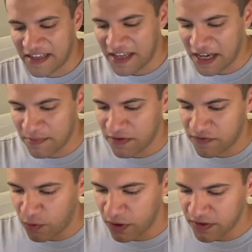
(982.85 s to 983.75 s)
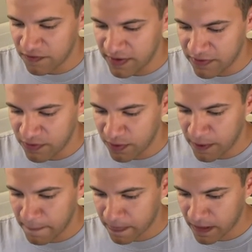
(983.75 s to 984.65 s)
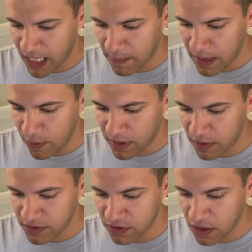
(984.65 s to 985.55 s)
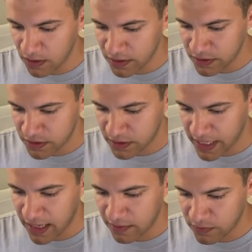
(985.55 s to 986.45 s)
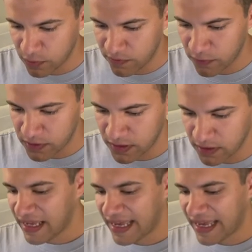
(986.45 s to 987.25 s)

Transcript: Um, the fourth and fifth one came out when I was in college. Yeah, 2014.